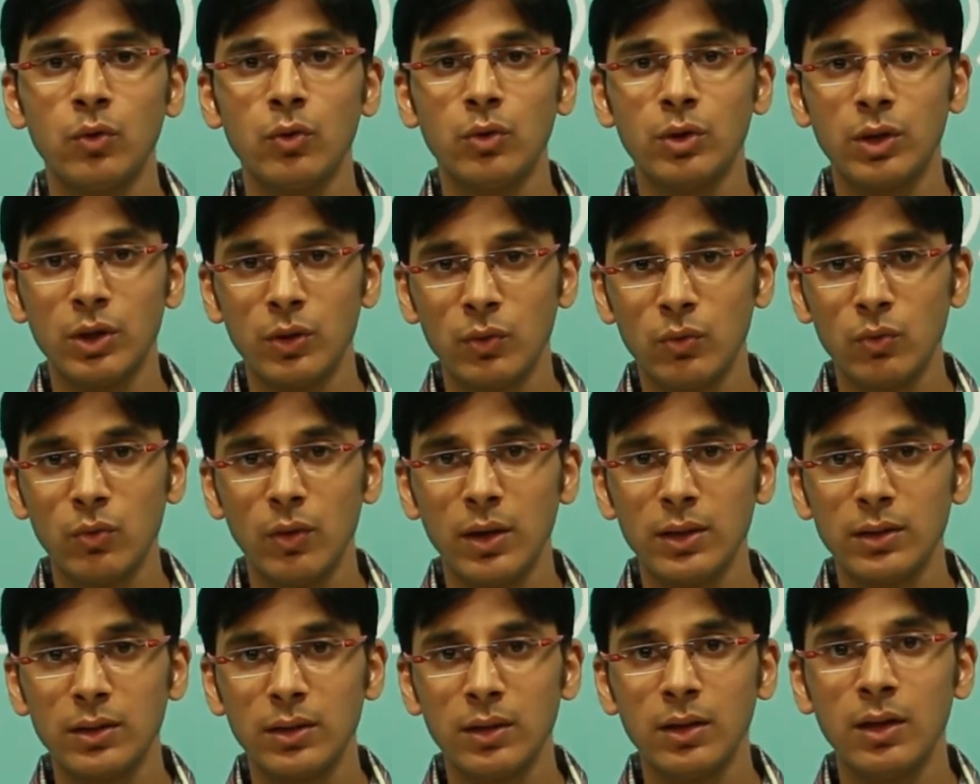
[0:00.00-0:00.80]
to give to
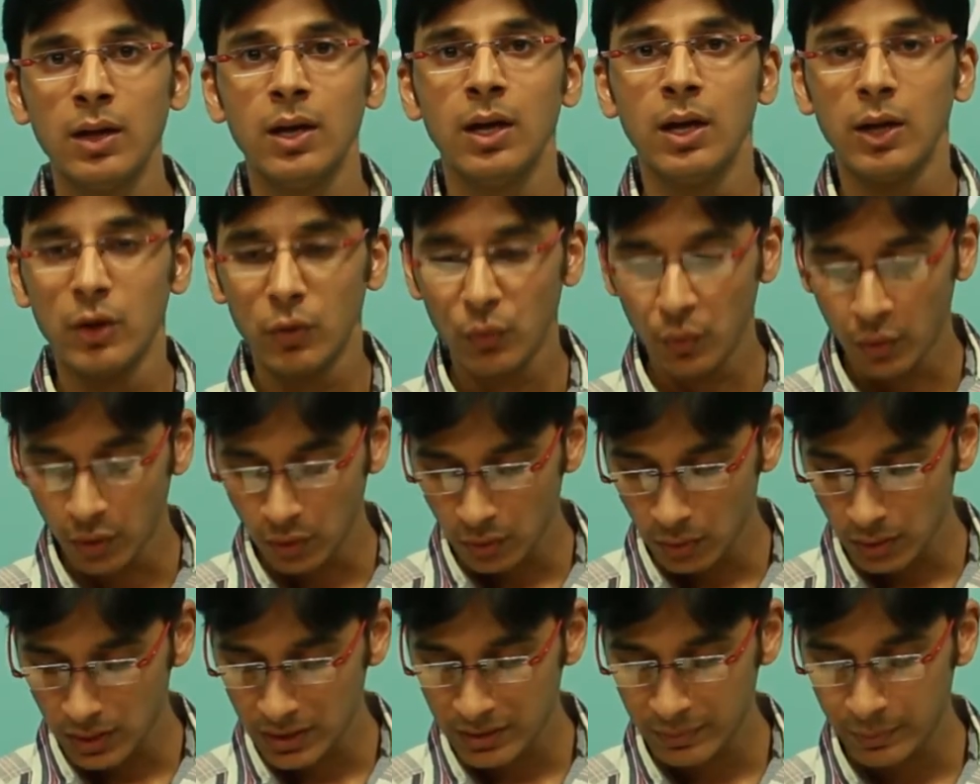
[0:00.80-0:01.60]
other, you want
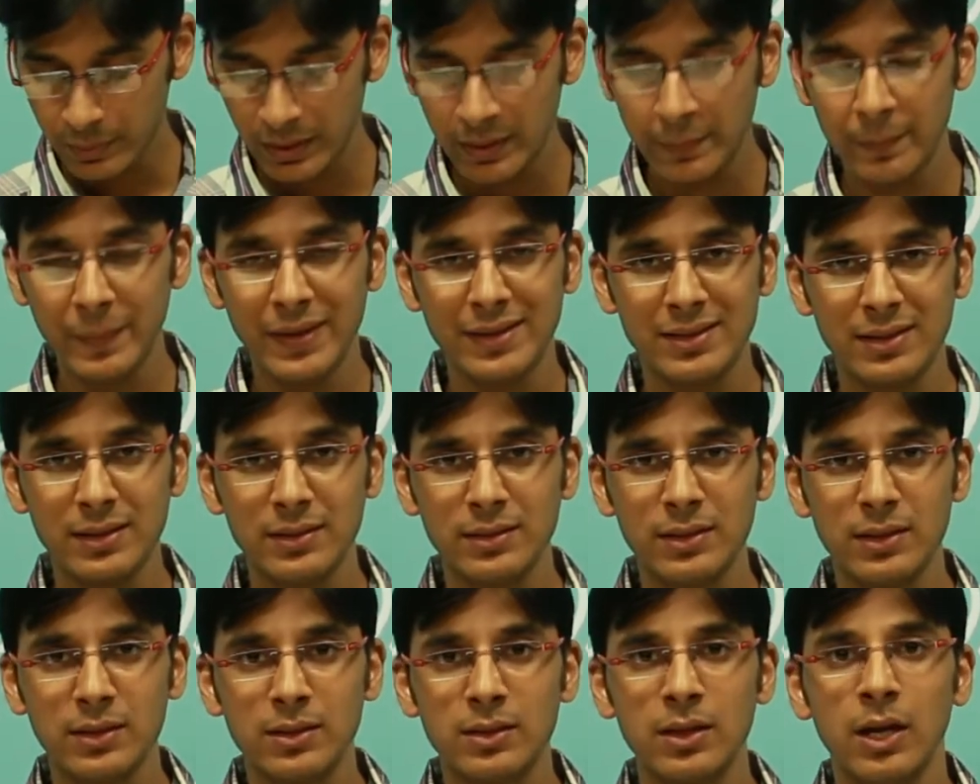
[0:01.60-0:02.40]
to display
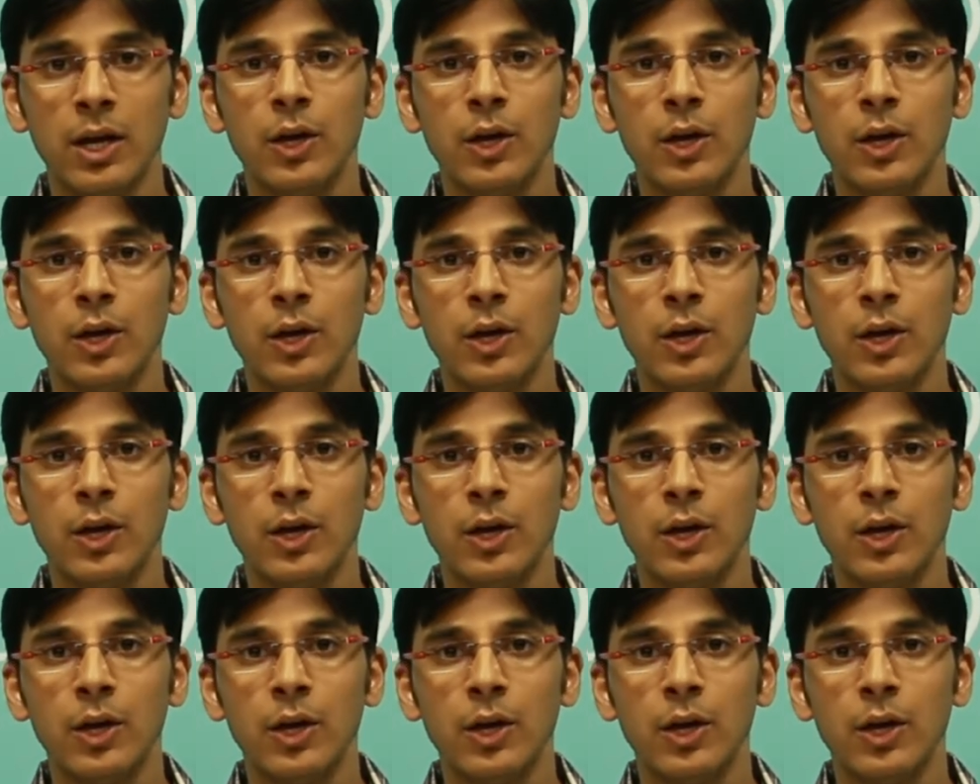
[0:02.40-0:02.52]
messages.